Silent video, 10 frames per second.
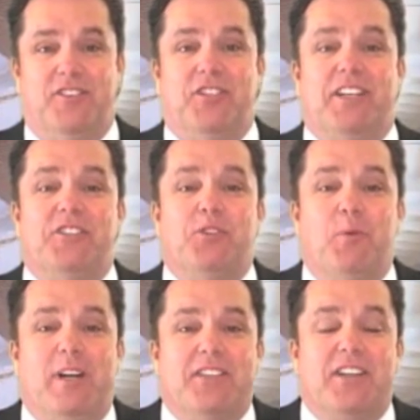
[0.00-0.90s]
Just as
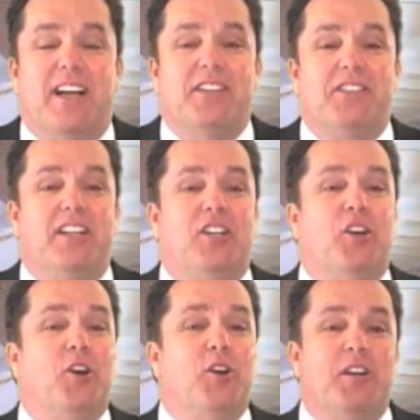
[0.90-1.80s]
we discussed in
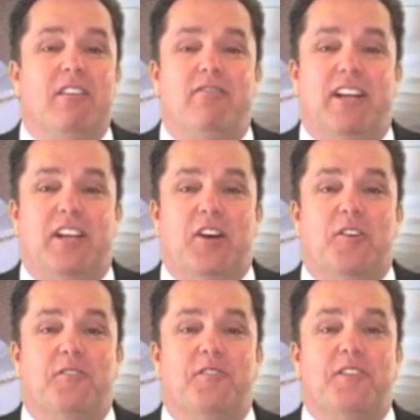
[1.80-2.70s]
an earlier
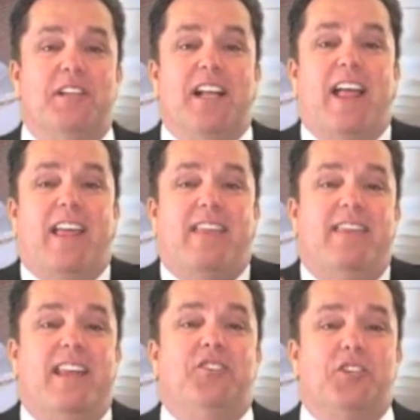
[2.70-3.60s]
video,
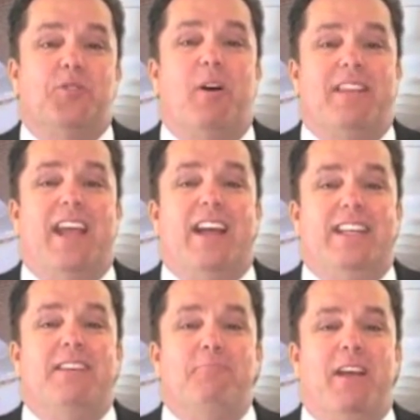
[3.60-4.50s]
this is what the
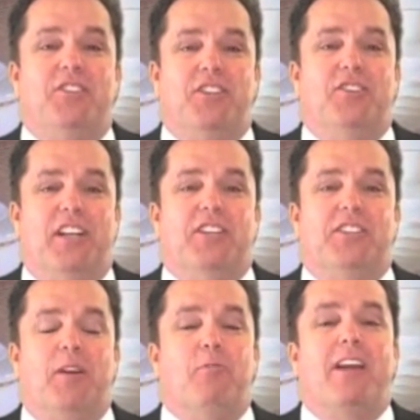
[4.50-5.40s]
ideal message
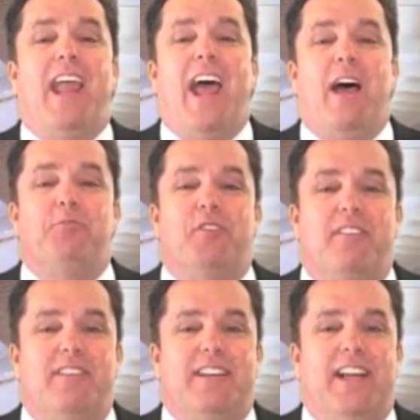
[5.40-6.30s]
is that will capture
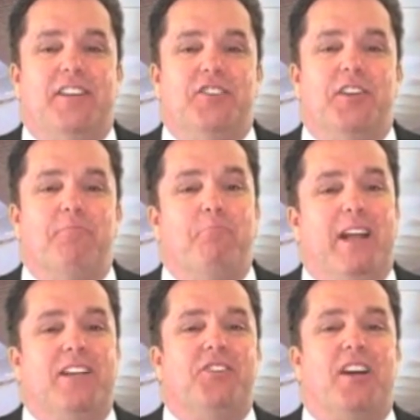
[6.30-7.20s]
their attention
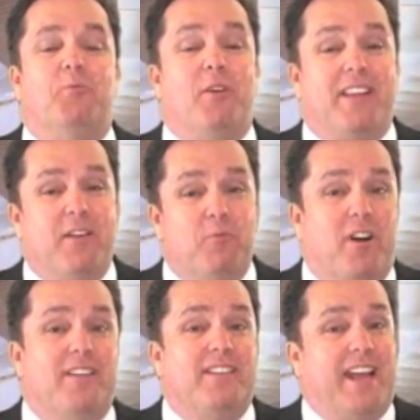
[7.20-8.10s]
based on what they
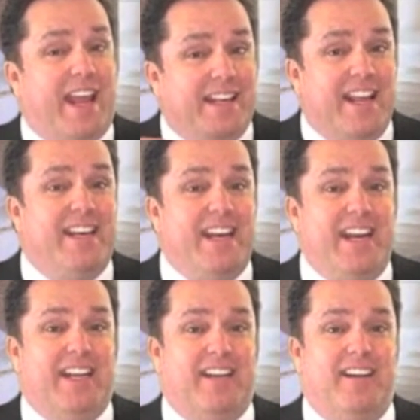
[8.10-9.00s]
want and they
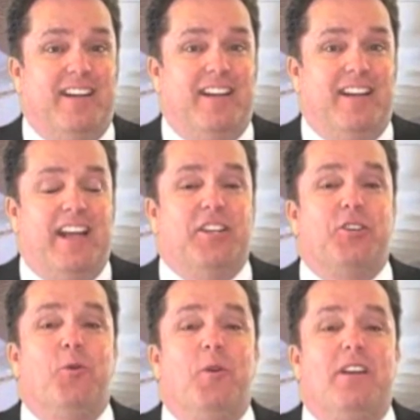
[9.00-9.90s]
need.
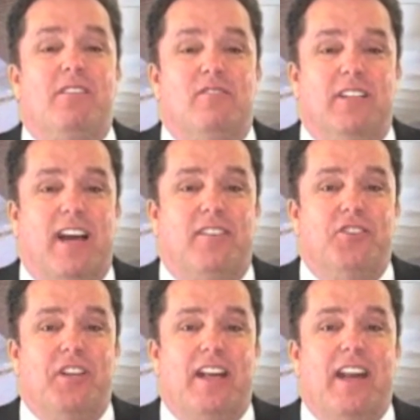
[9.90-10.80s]
It's critical to
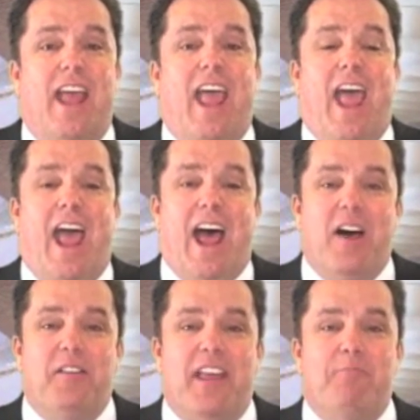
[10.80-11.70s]
understand
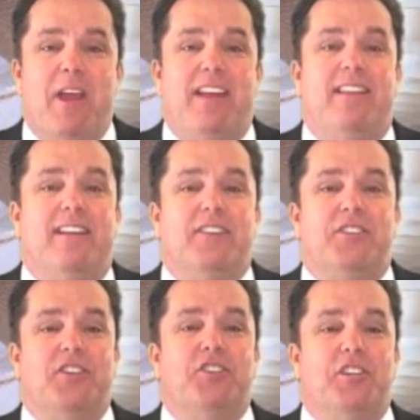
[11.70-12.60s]
how they make the
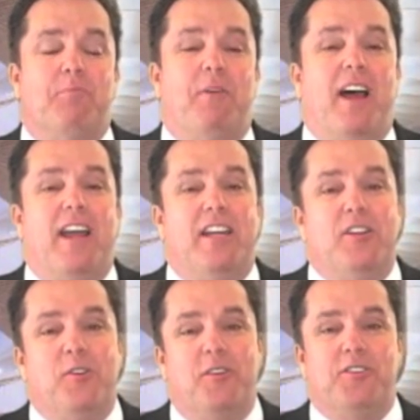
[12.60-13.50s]
decision to buy
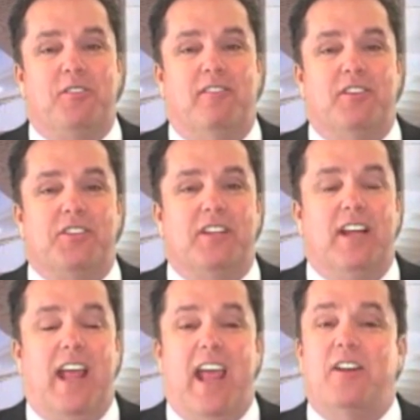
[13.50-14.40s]
your service,
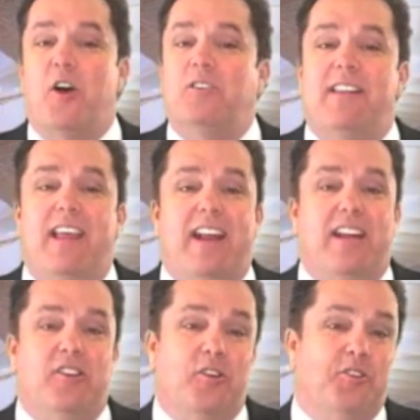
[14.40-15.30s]
and only
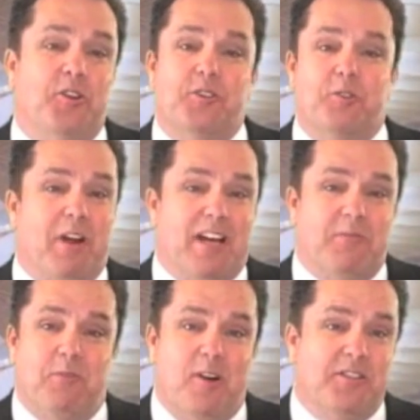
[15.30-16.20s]
then can you choose the right
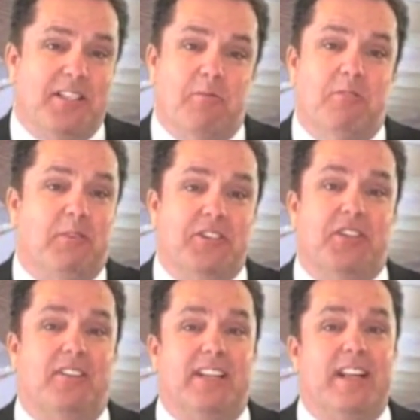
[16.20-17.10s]
approach that will
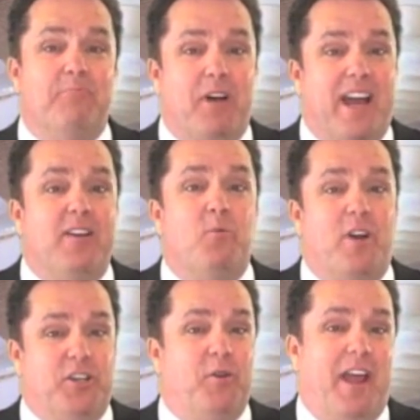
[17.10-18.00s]
result in them buying
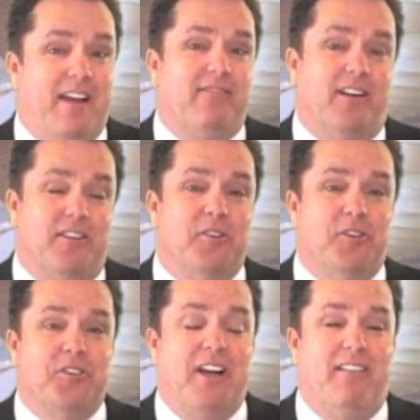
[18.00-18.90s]
what you have on
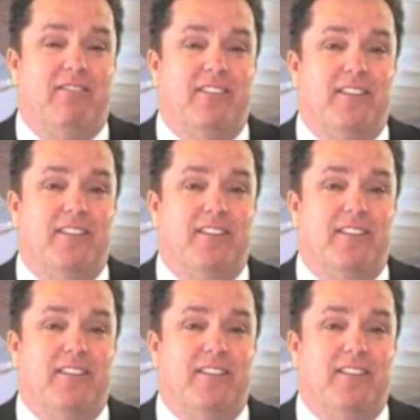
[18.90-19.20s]
your shelf.